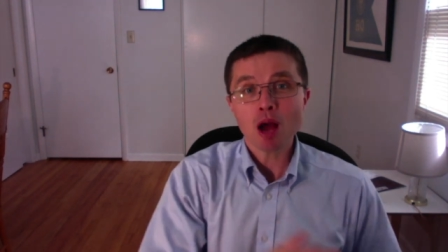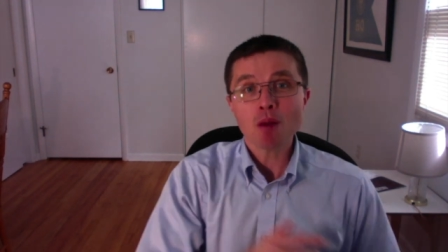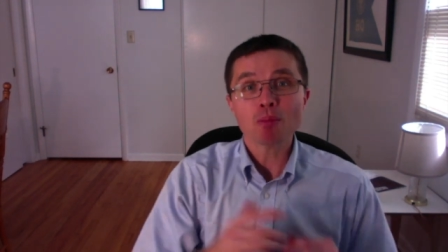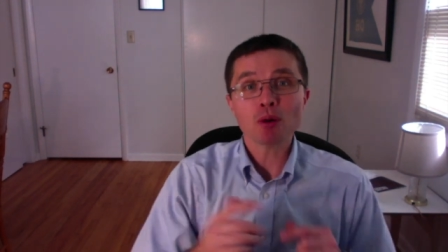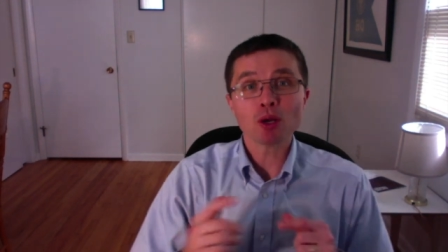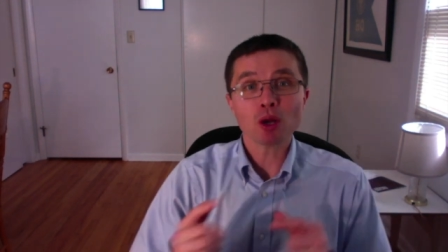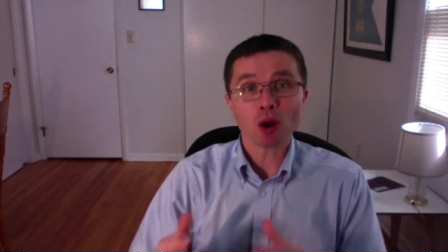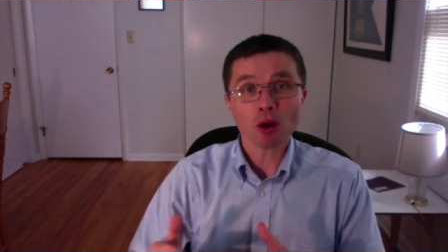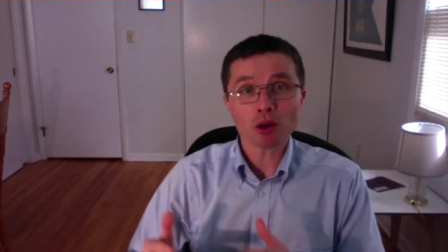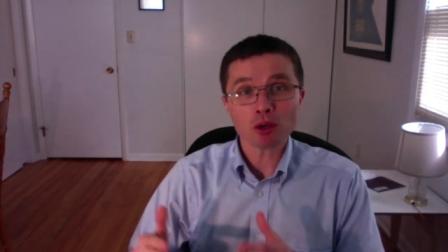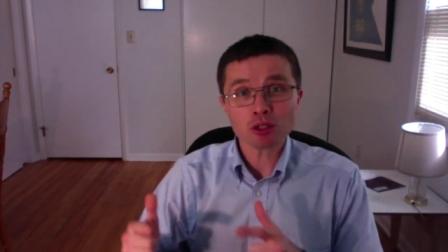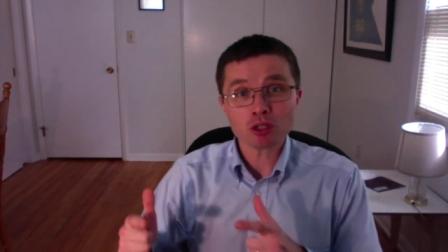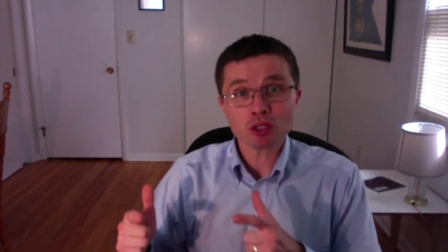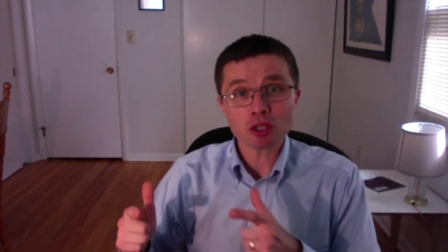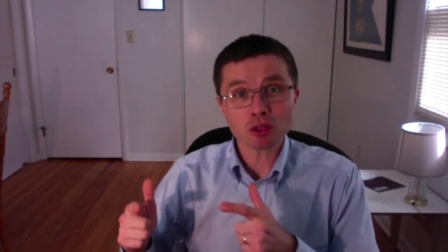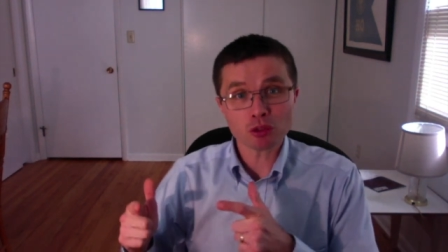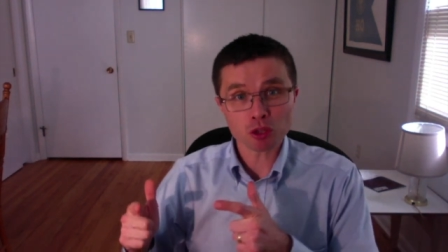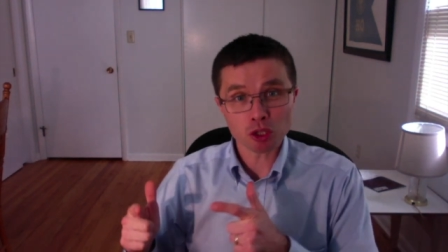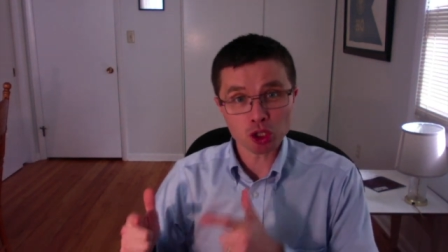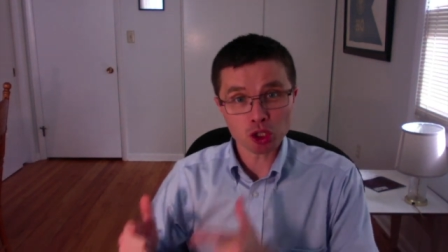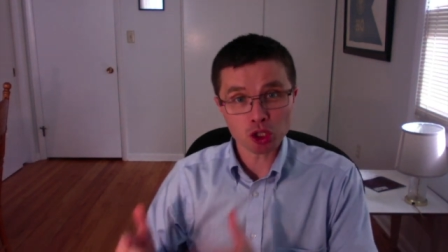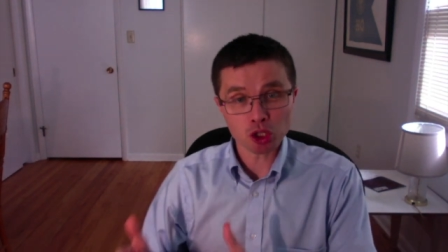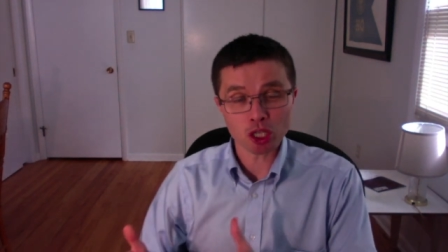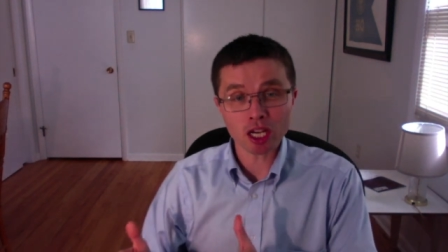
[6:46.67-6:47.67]
but also
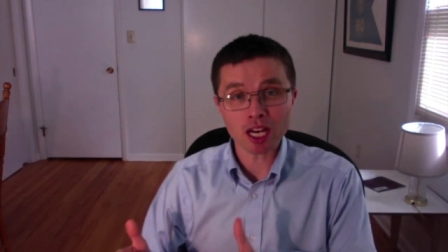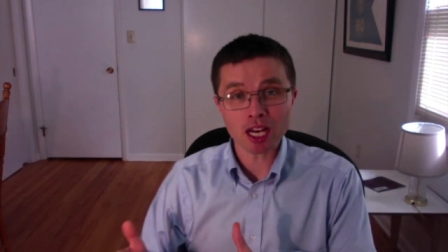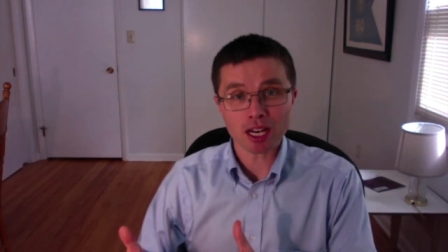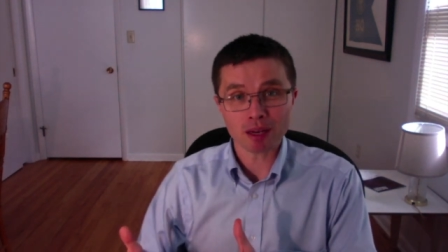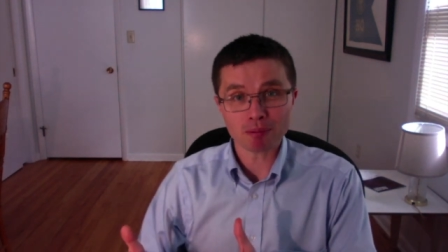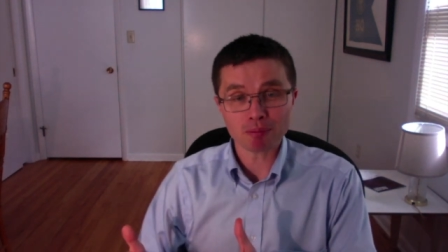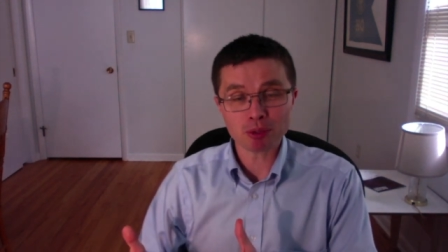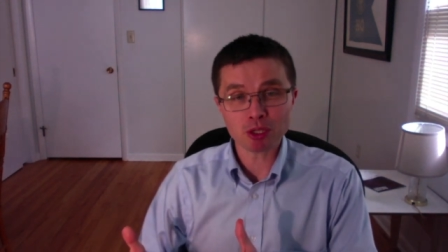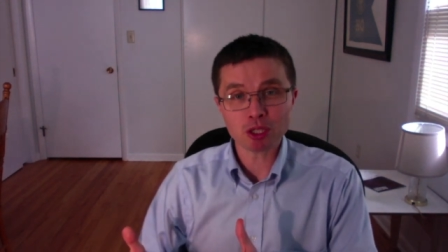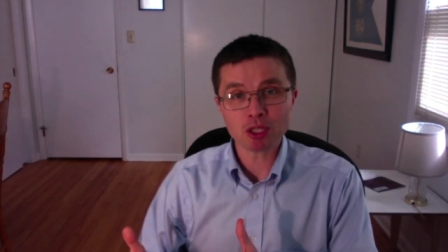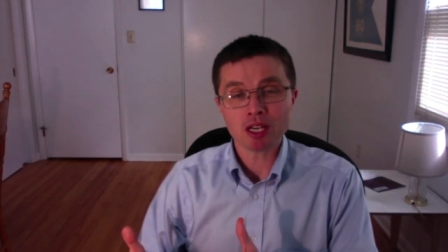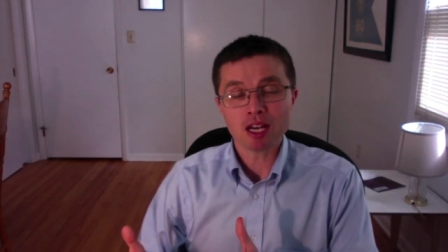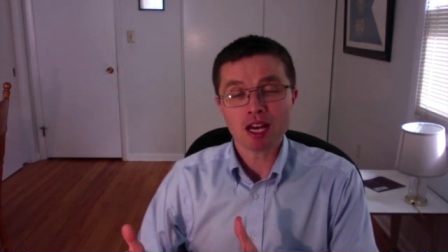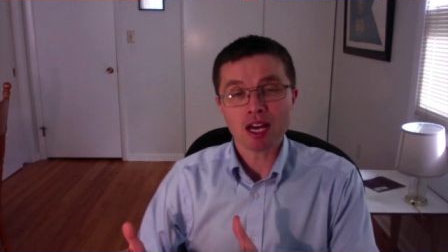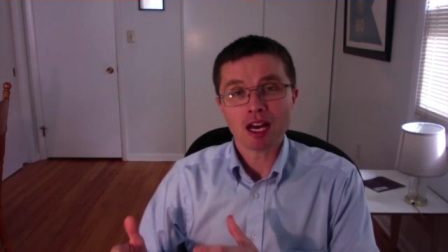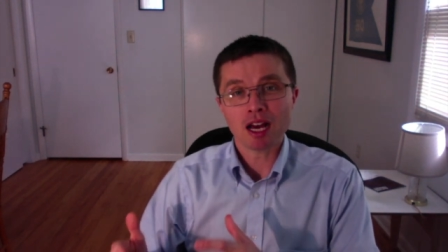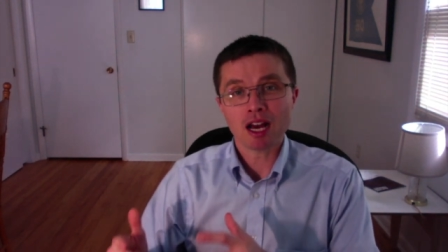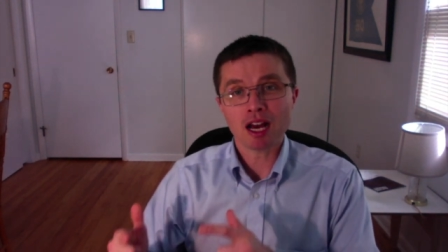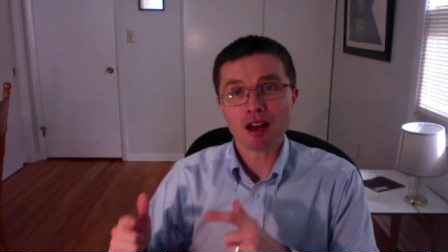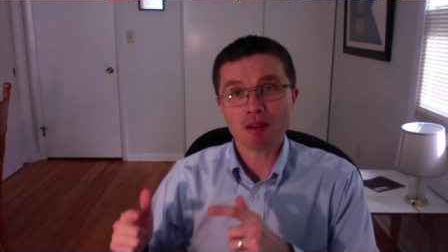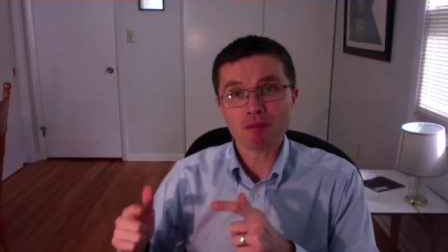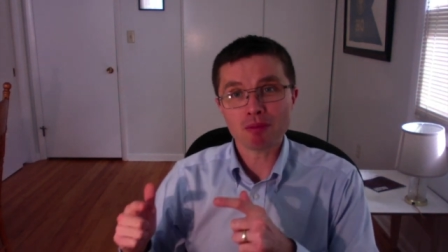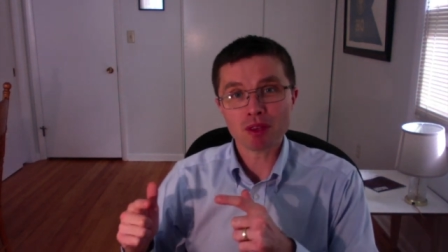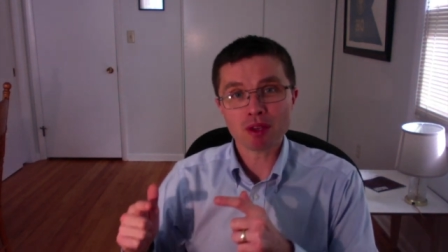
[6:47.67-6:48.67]
ships
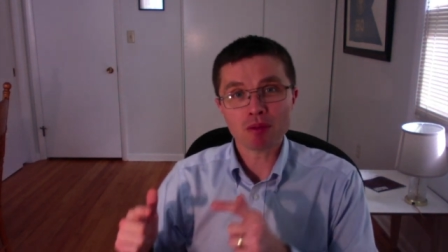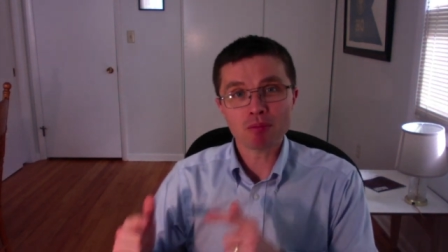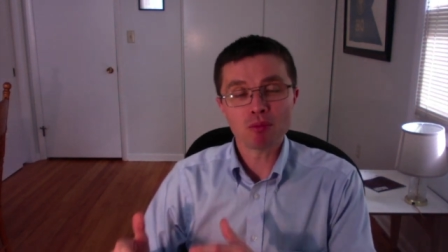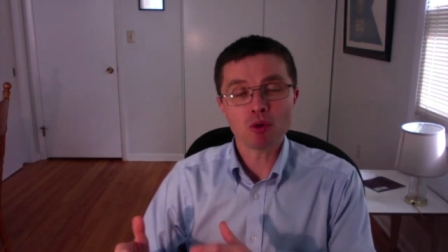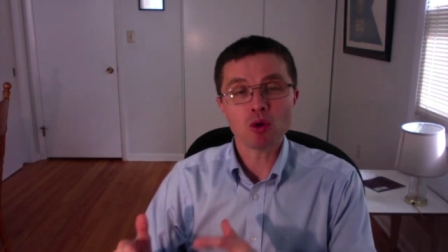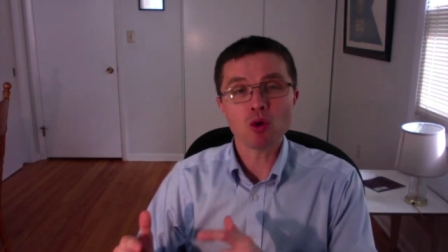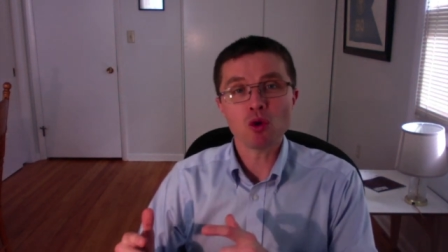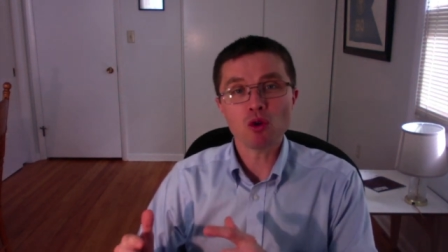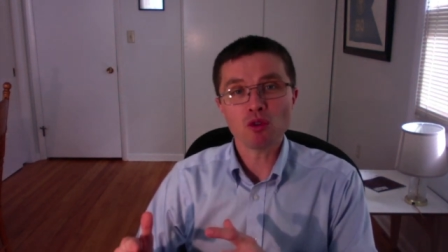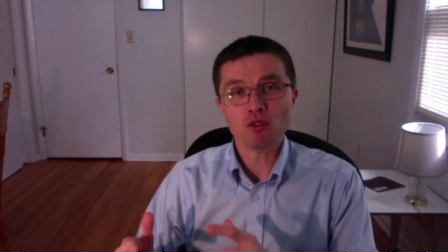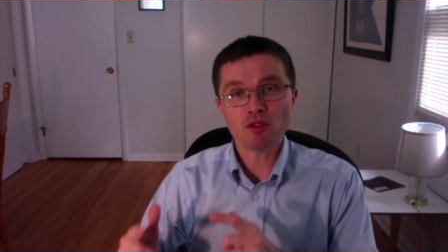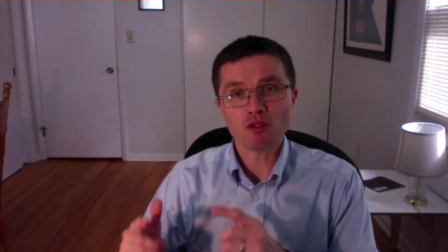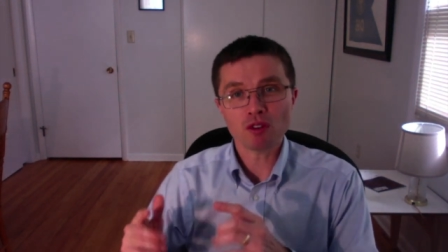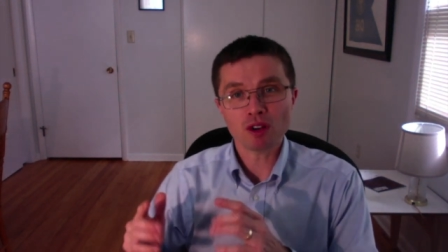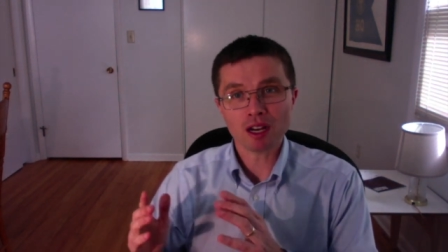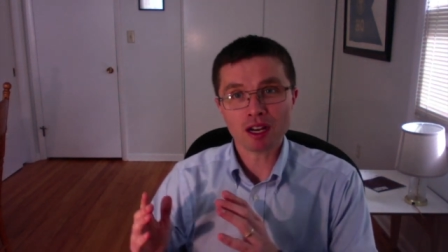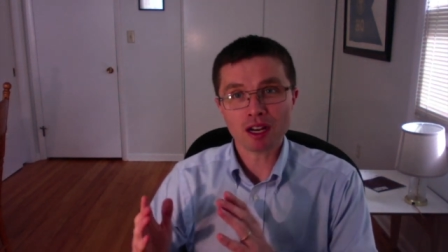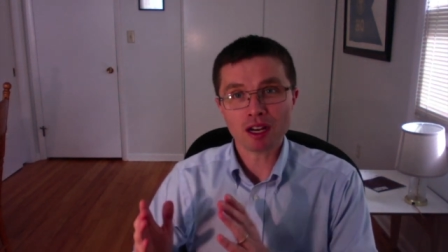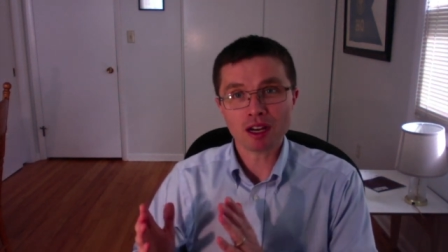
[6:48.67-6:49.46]
move